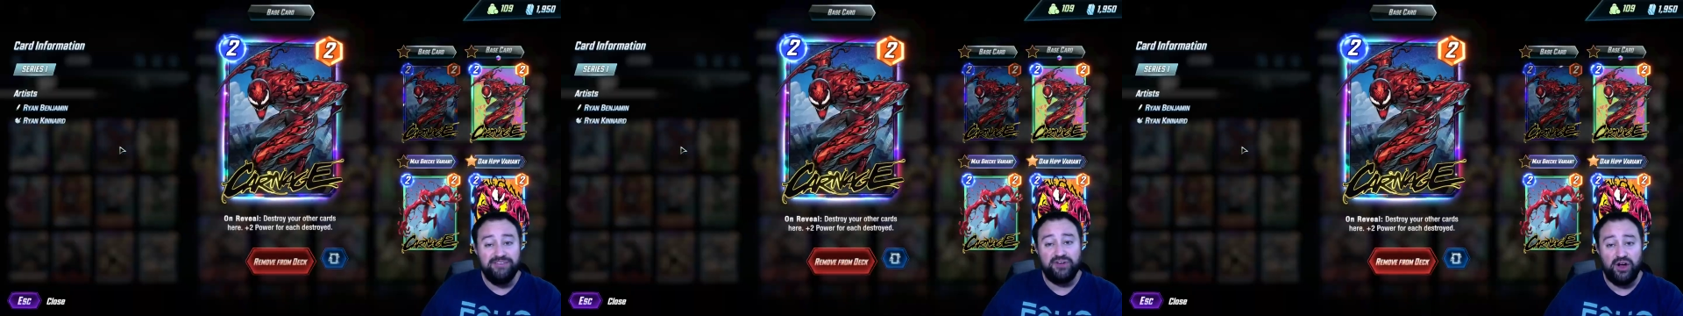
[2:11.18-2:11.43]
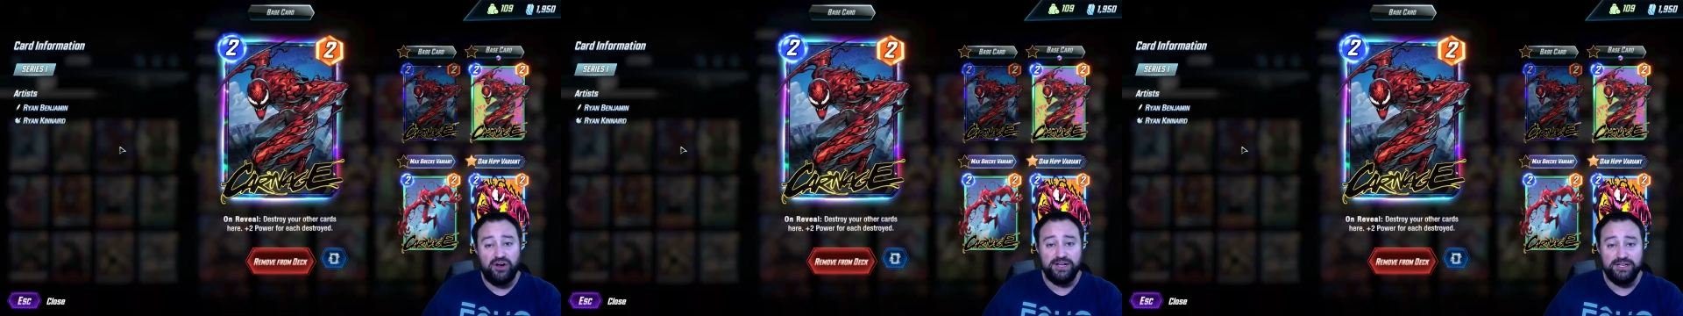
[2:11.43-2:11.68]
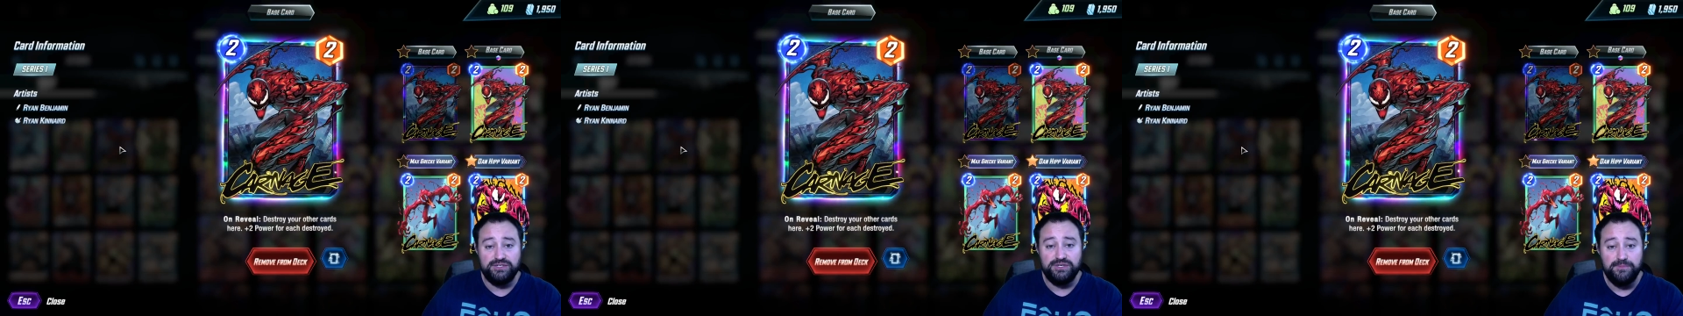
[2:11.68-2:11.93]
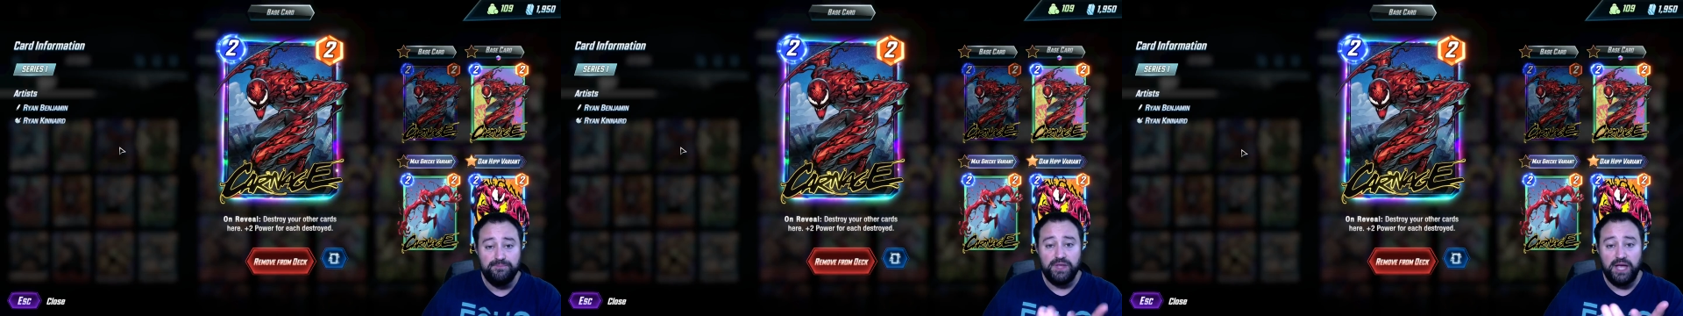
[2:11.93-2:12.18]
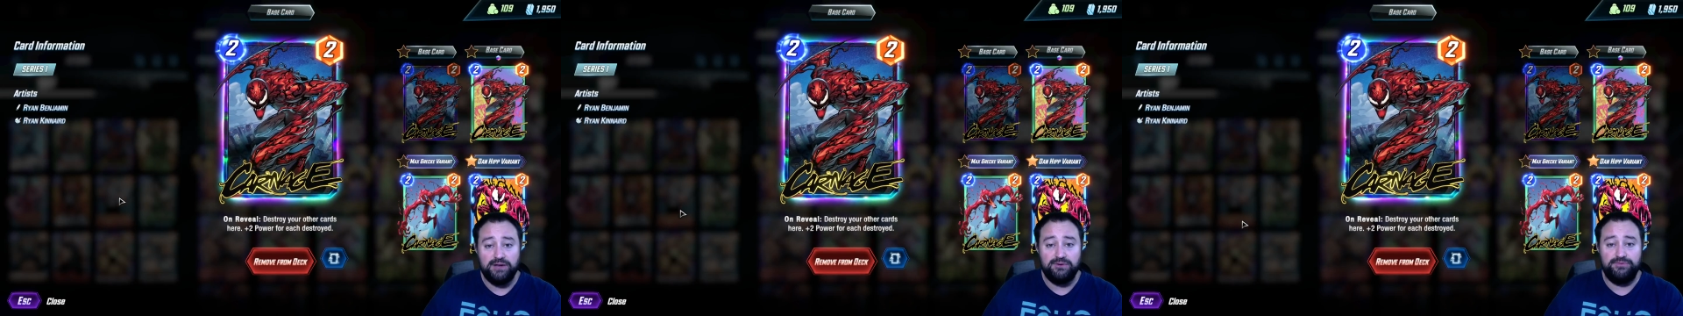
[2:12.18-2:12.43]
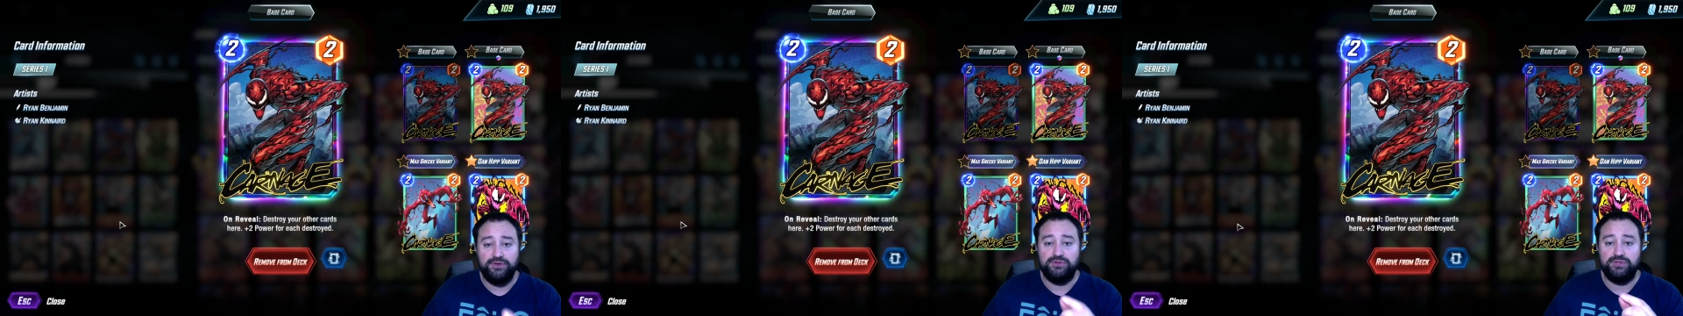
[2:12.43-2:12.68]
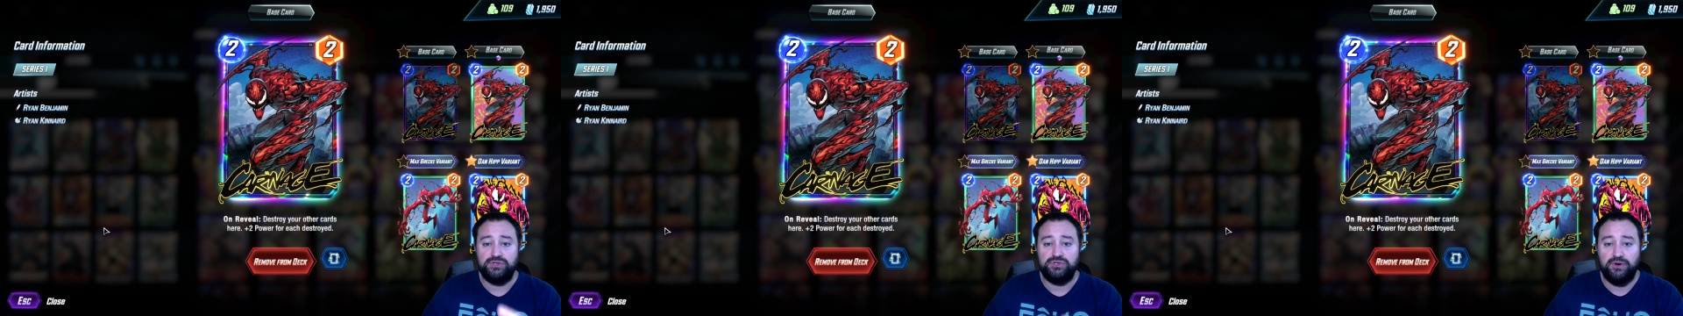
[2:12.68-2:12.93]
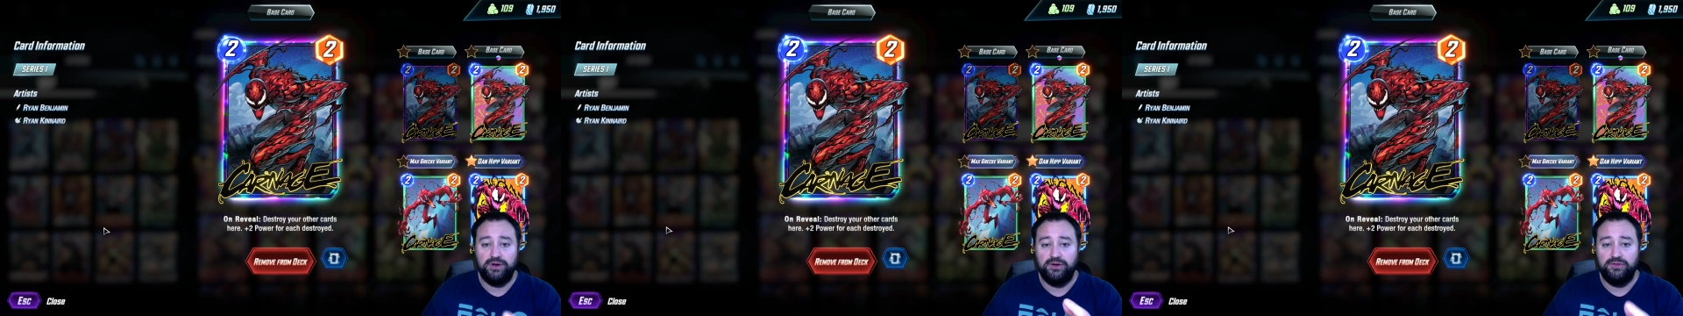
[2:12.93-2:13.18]
Carnage. Unrevealed,
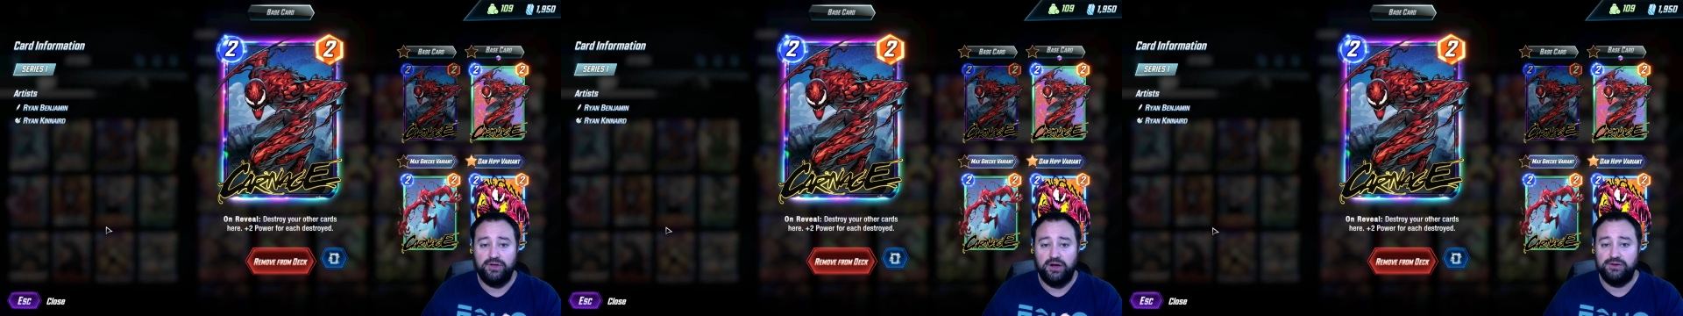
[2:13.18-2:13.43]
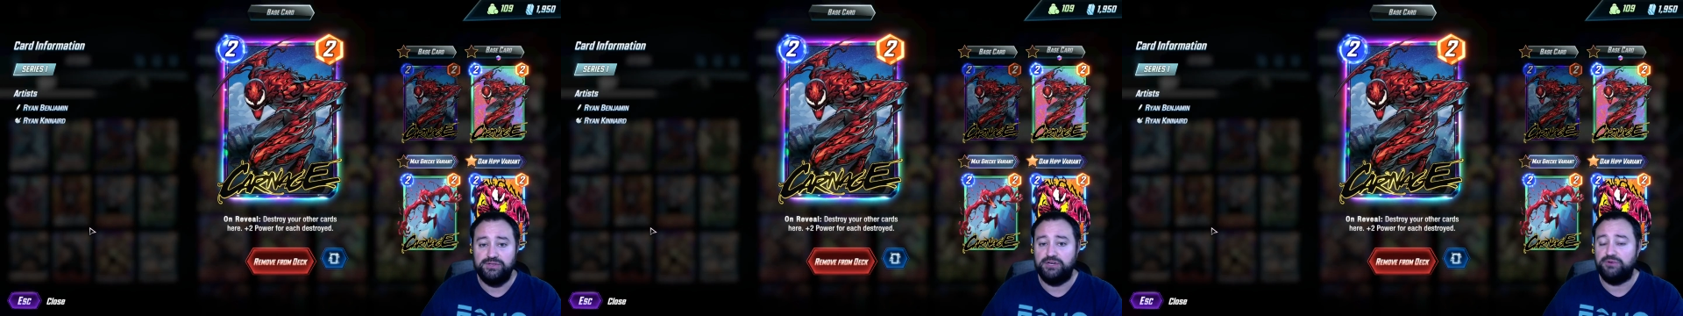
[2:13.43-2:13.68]
destroy your other cards here,